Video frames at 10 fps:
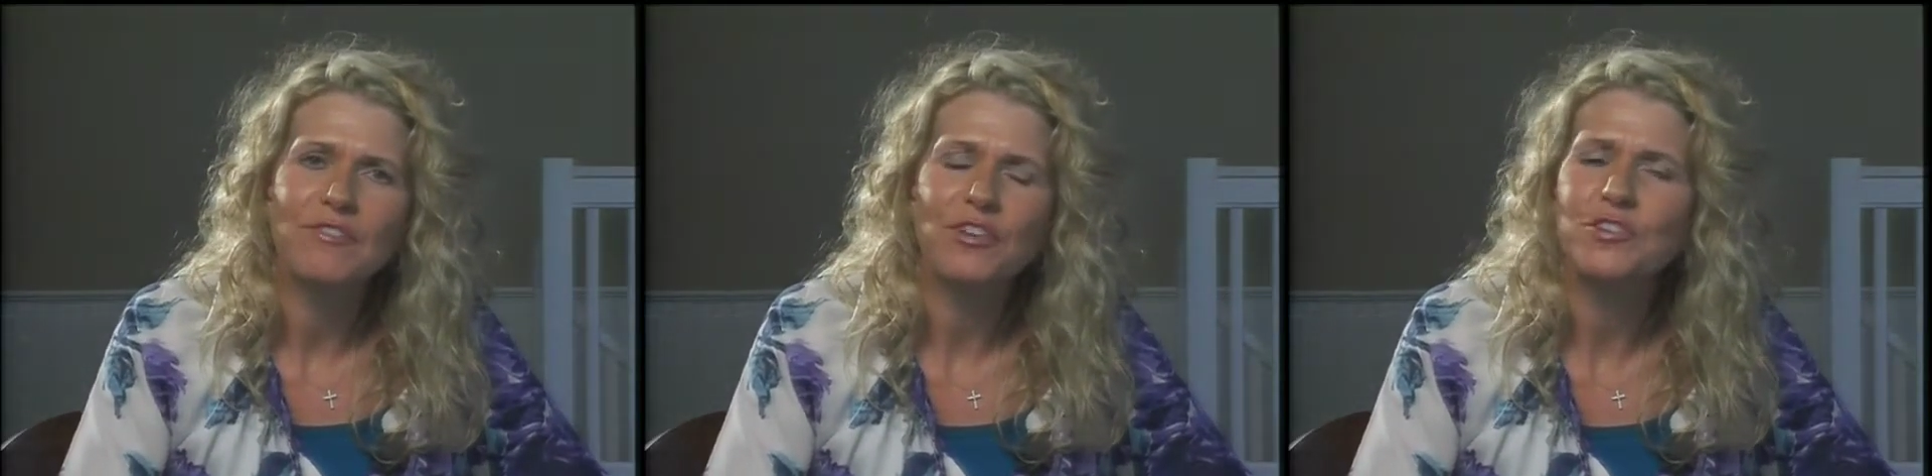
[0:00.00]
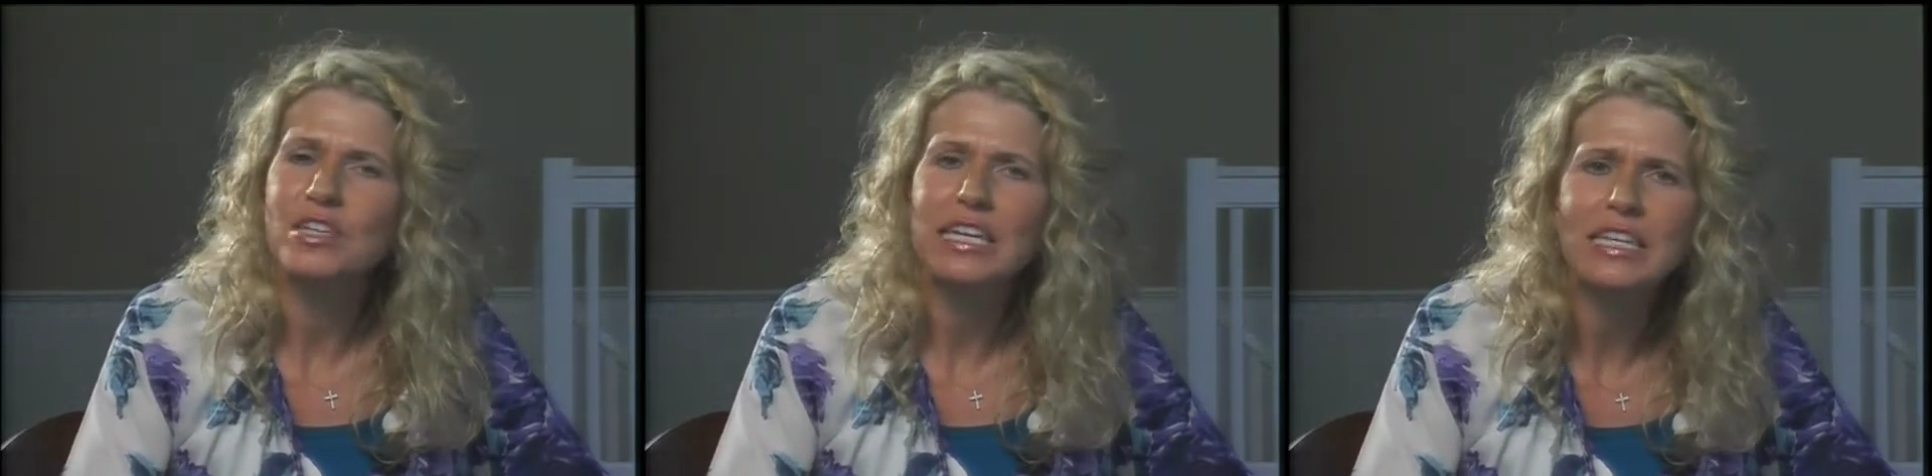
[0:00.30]
If
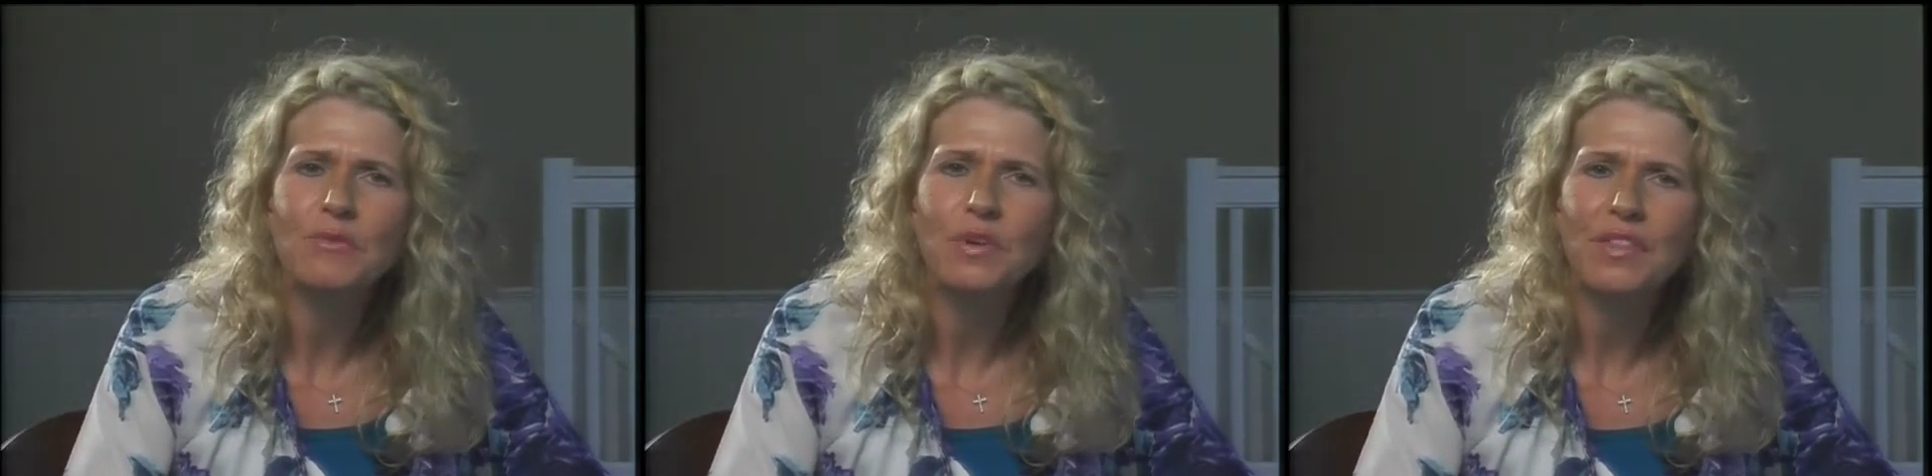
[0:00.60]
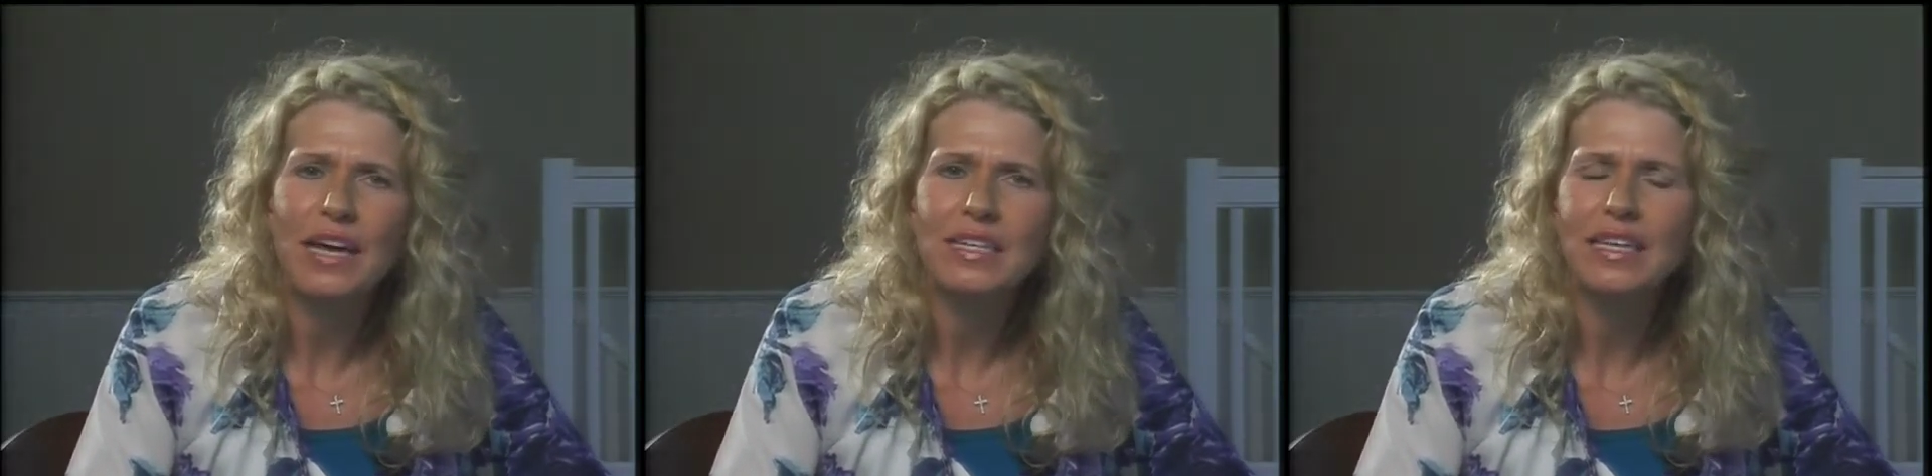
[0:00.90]
you're dealing with
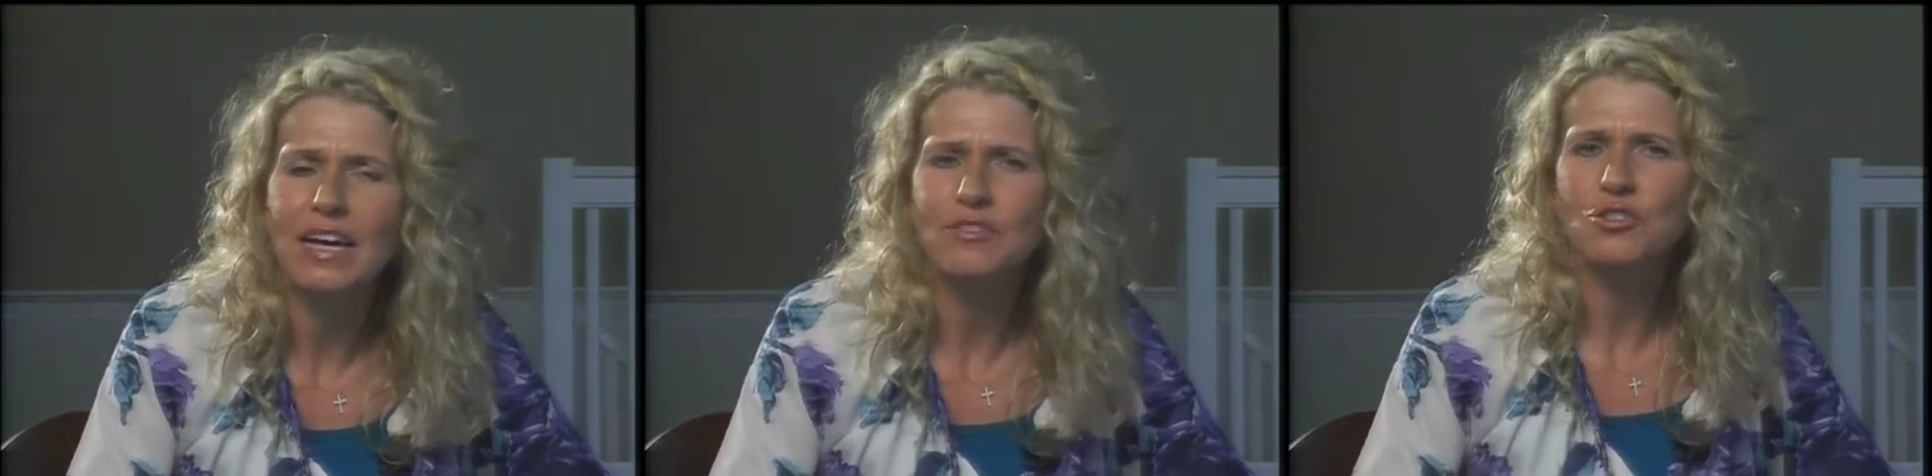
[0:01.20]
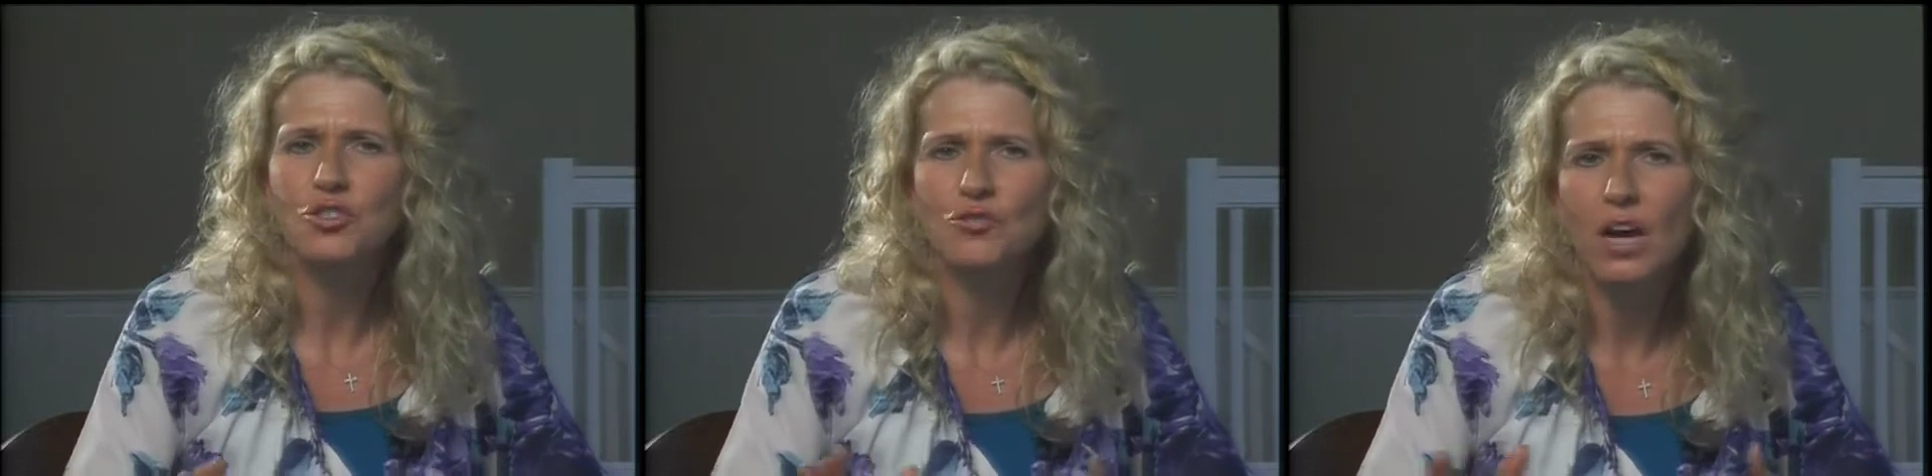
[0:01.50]
that today, if you're
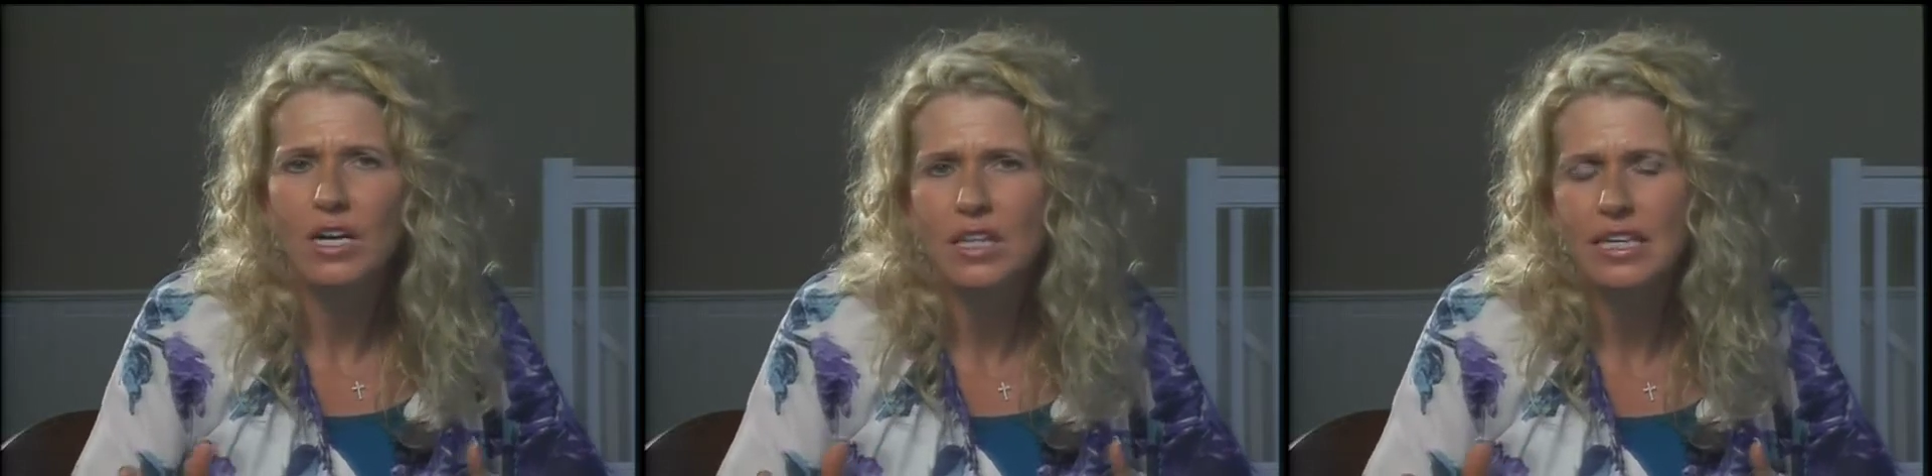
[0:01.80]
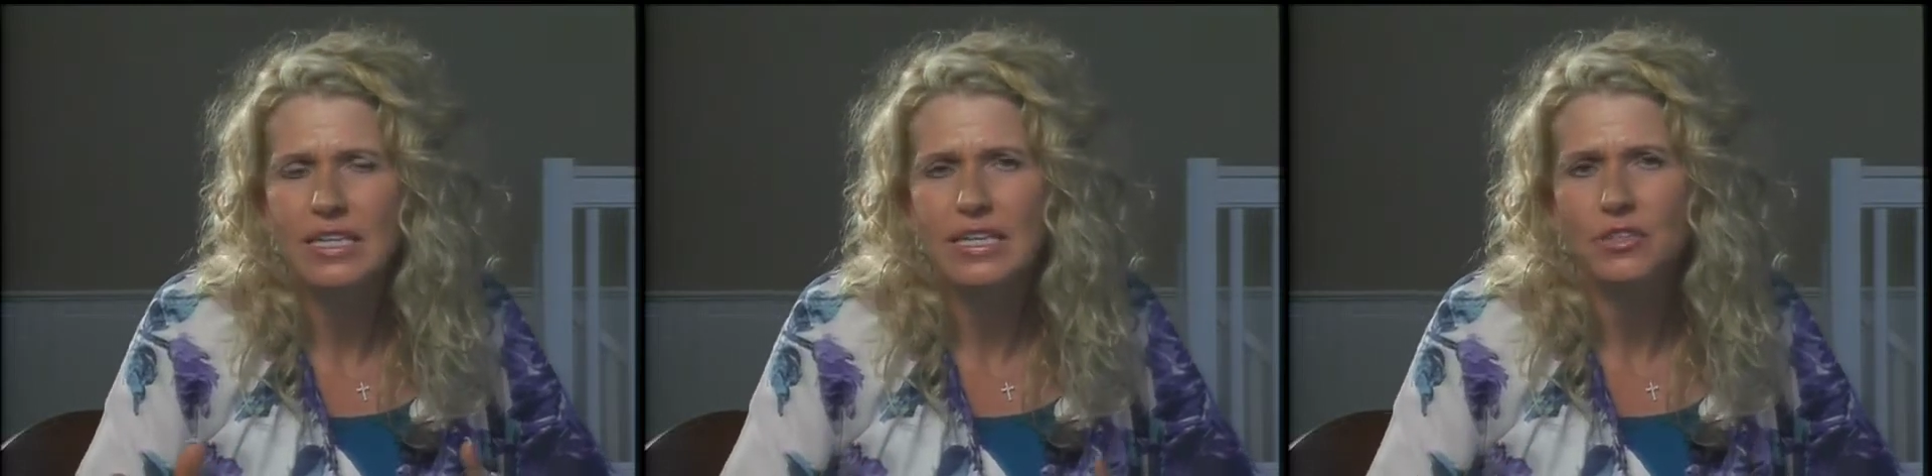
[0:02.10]

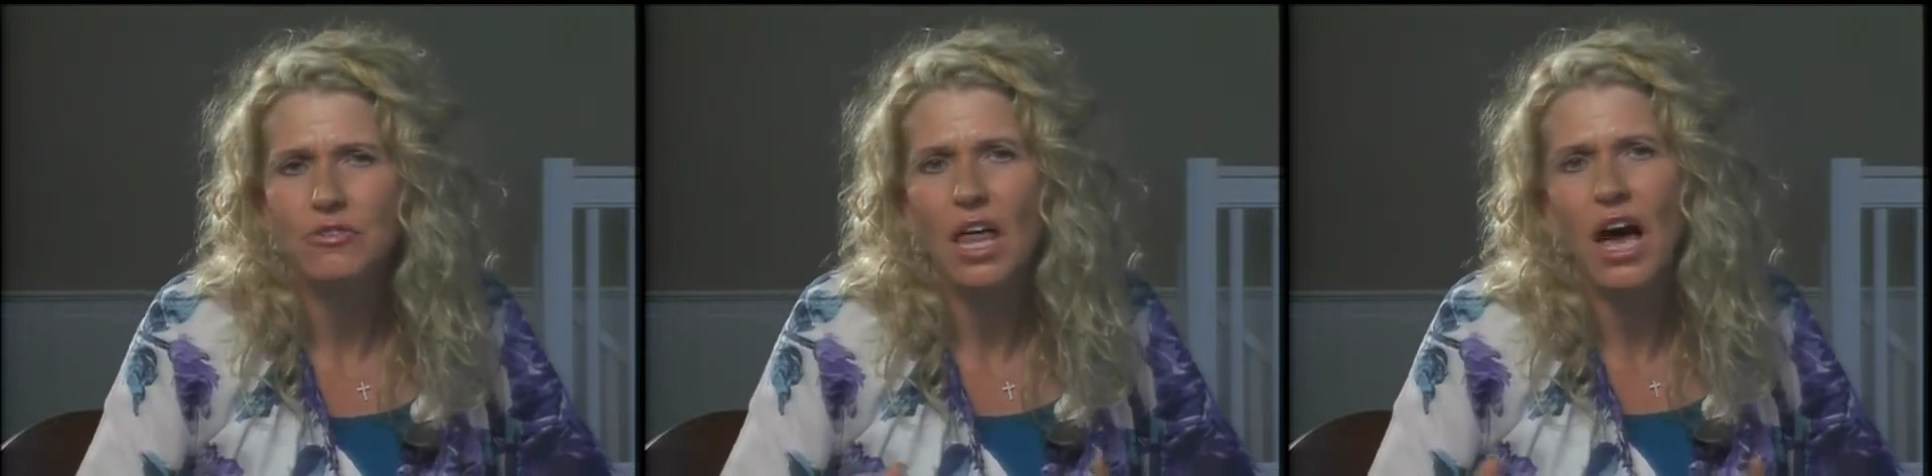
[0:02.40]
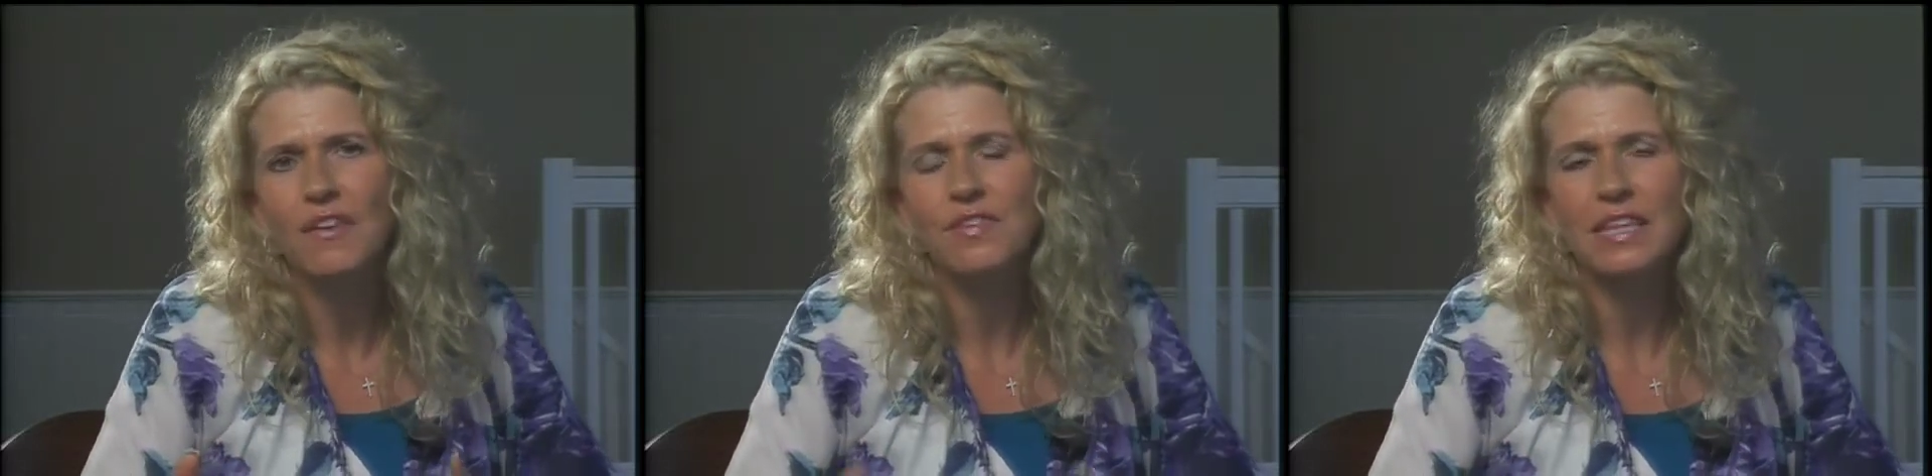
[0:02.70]
struggling in your
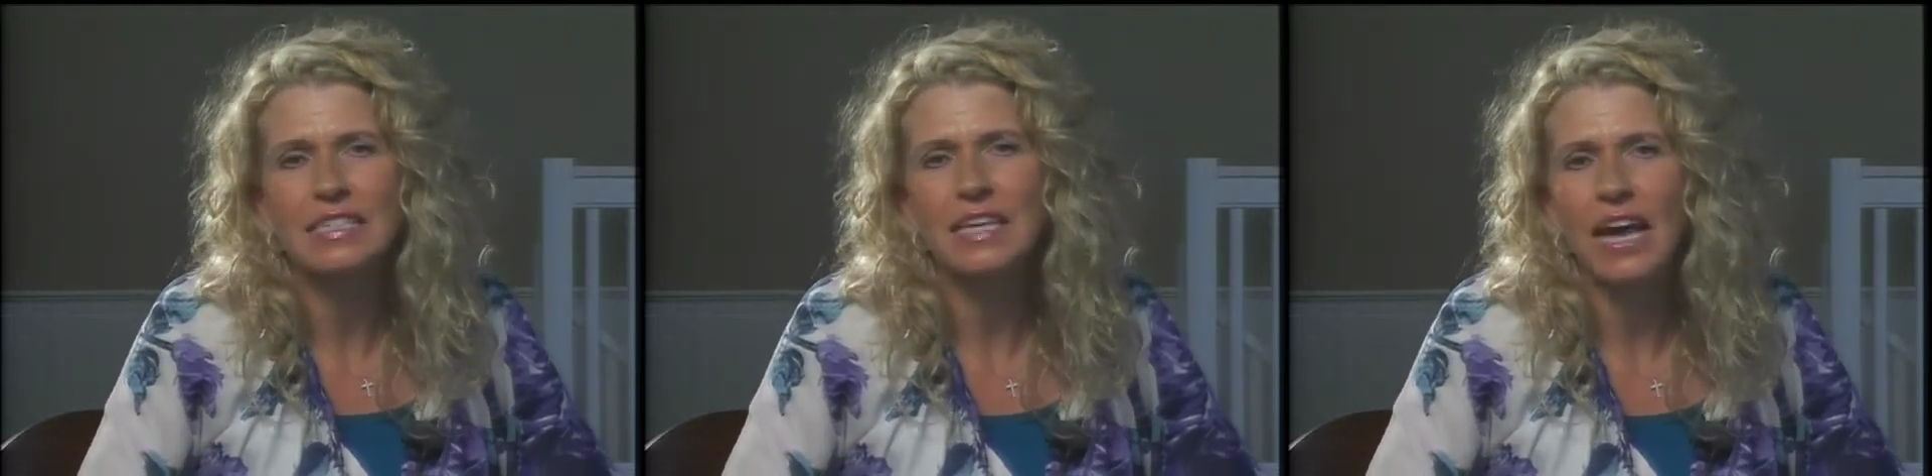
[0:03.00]
life in these